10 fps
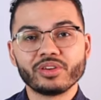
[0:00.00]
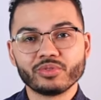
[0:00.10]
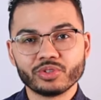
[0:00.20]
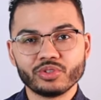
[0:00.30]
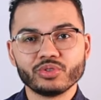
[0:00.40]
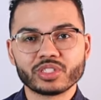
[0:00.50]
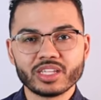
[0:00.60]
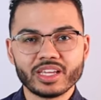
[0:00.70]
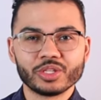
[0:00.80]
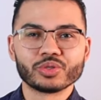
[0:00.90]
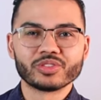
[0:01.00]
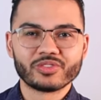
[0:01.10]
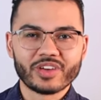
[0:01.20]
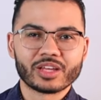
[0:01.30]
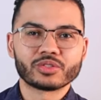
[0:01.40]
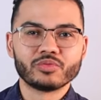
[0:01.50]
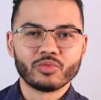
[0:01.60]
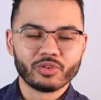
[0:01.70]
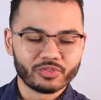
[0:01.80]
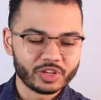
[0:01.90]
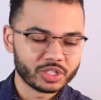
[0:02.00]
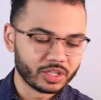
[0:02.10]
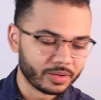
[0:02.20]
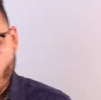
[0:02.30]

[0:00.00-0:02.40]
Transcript: and reduce the interest faster and more efficiently.